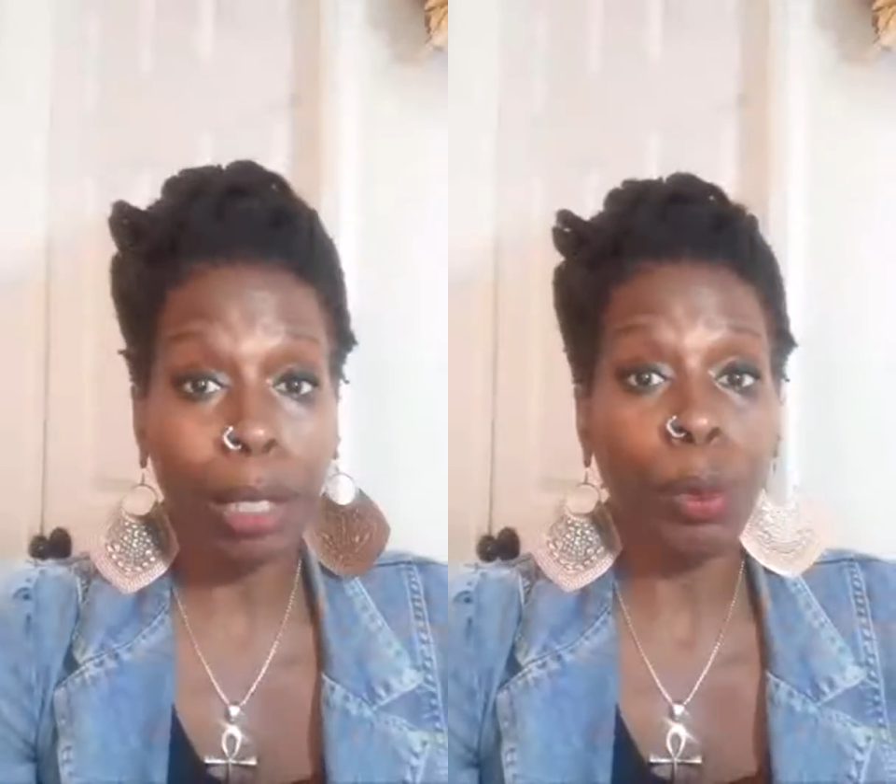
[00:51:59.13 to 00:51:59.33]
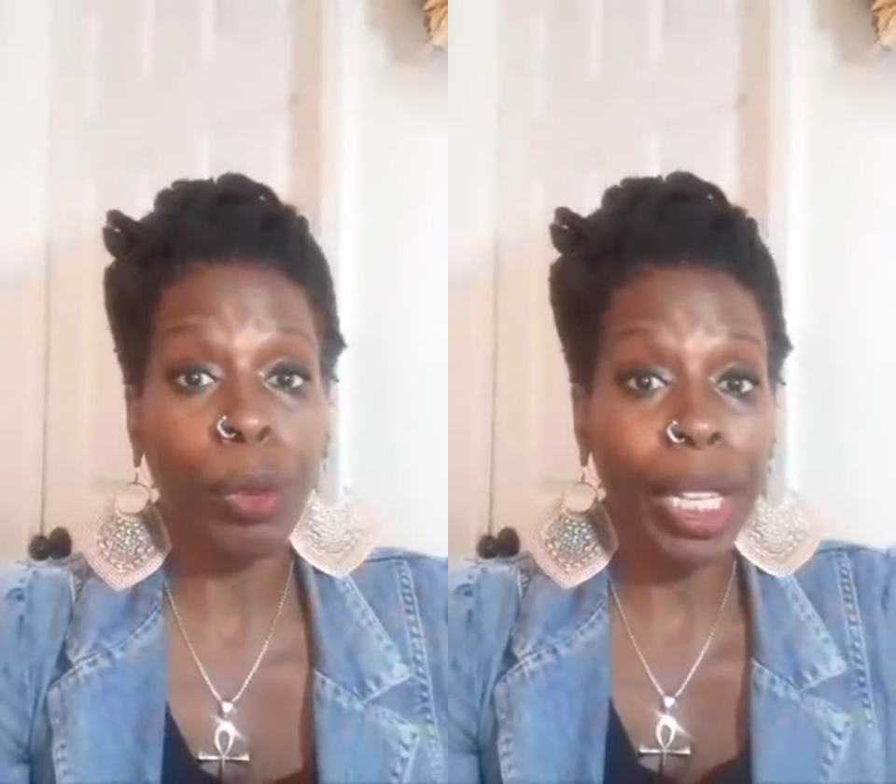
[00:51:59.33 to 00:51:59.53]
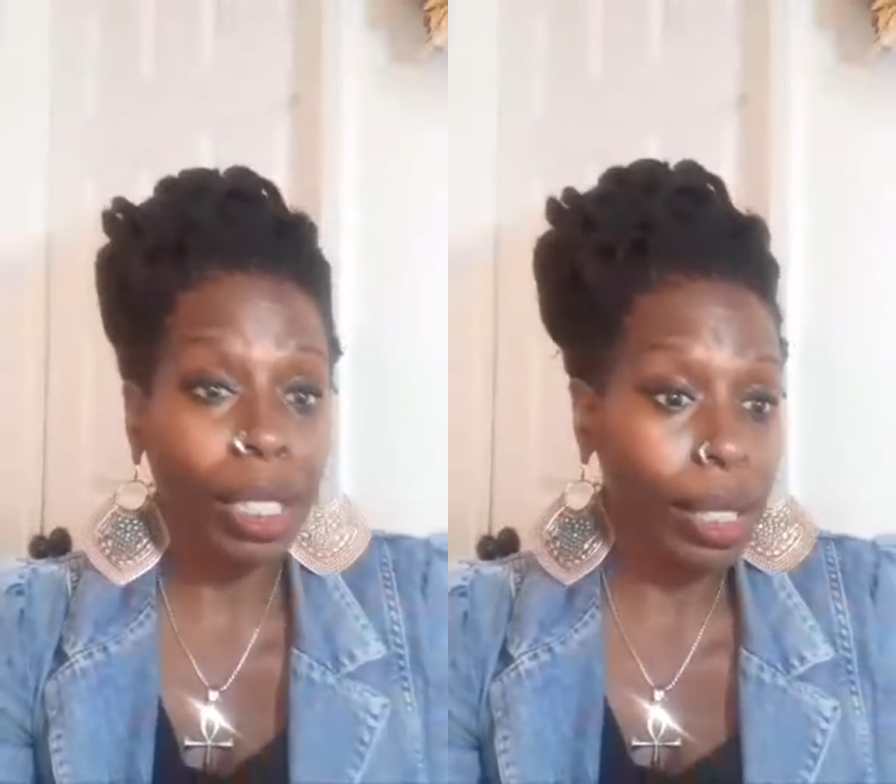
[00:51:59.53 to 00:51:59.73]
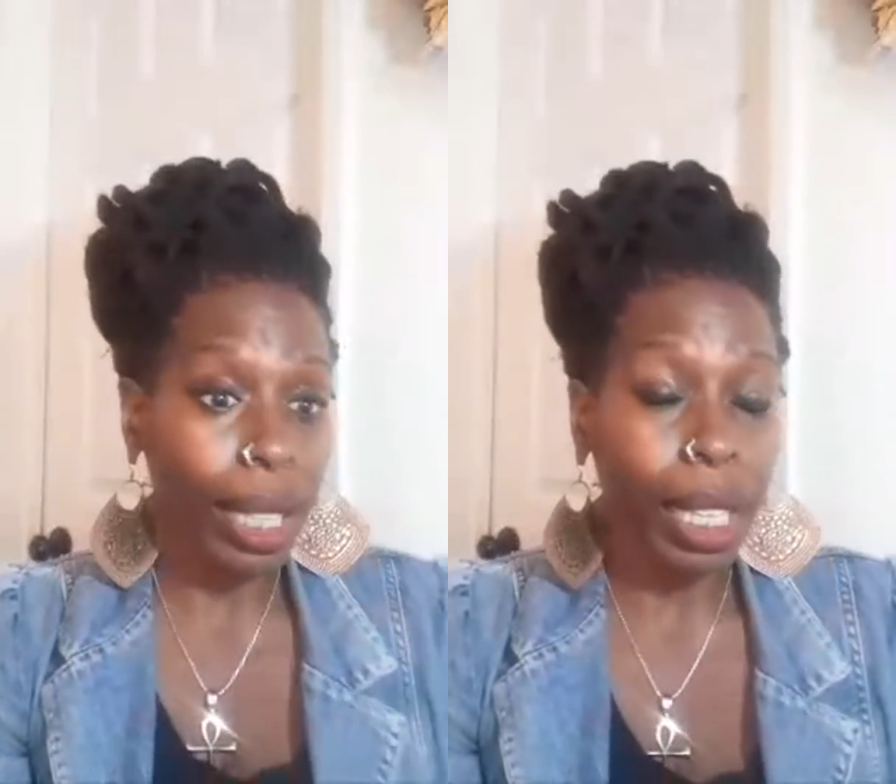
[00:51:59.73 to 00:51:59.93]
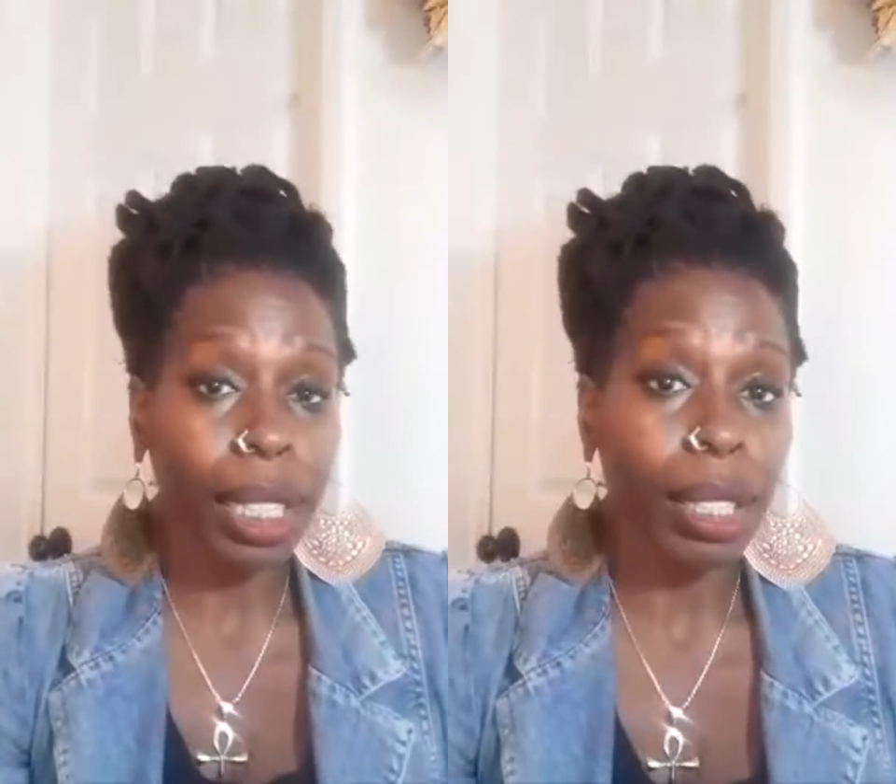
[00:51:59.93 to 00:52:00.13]
expiration
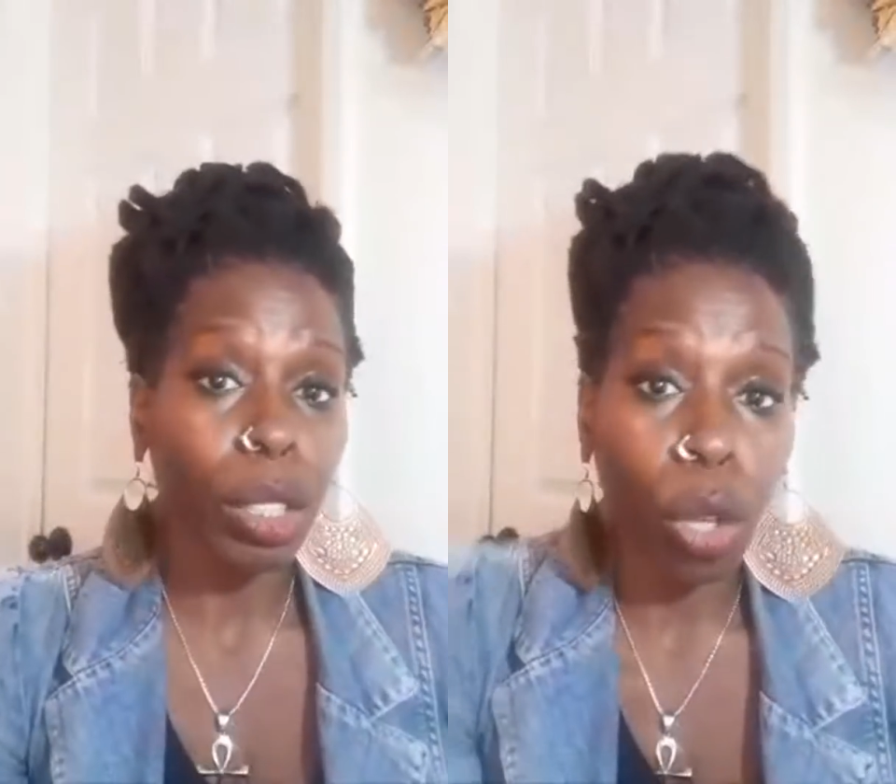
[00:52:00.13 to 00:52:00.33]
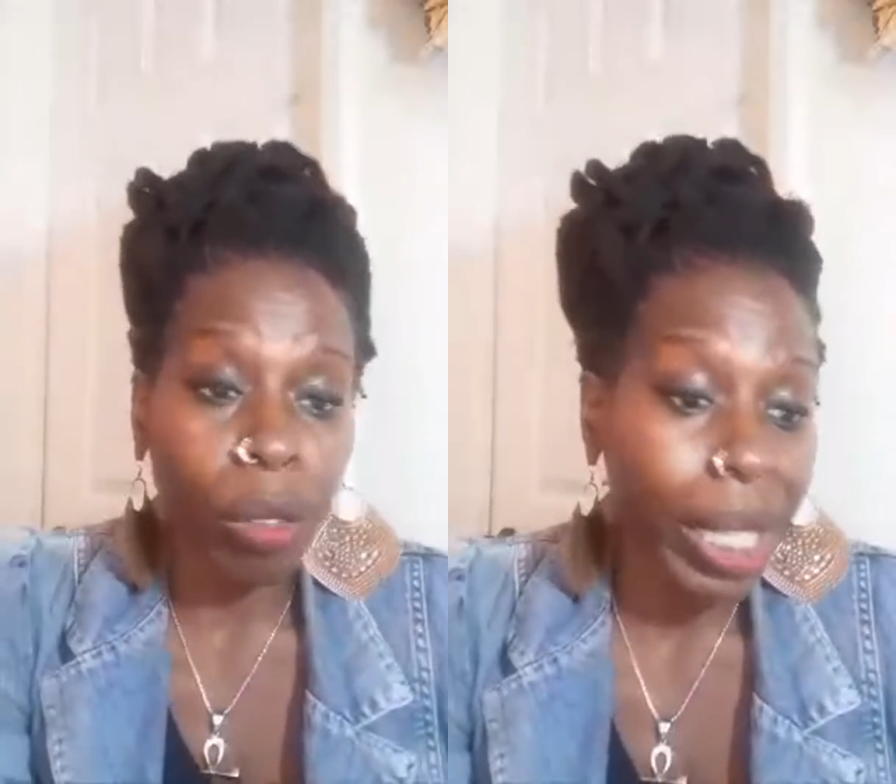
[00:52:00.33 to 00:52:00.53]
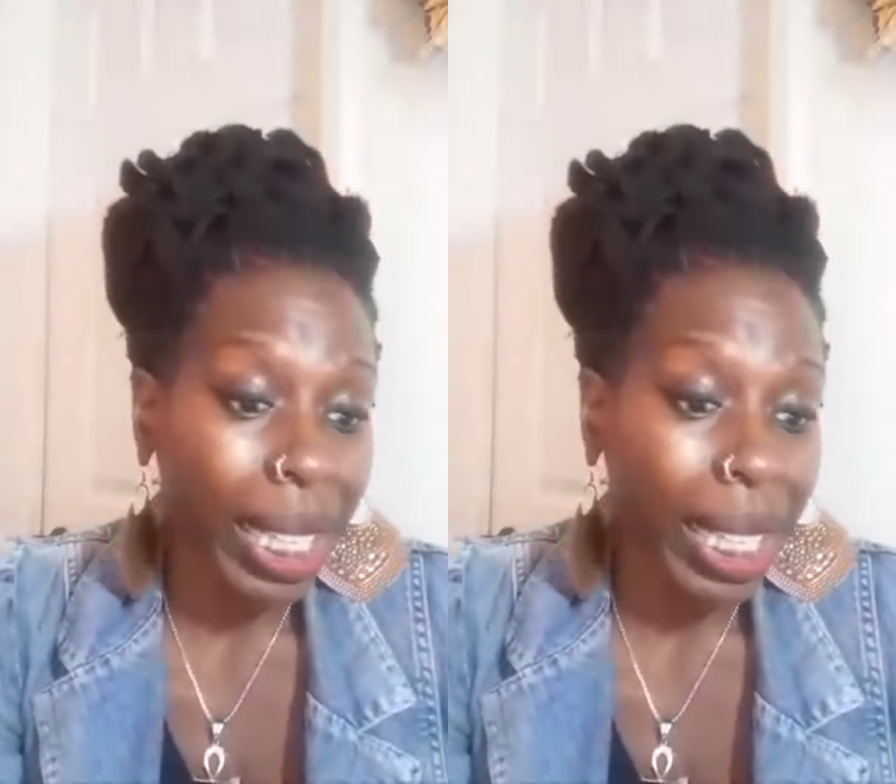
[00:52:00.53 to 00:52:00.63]
date, because it's already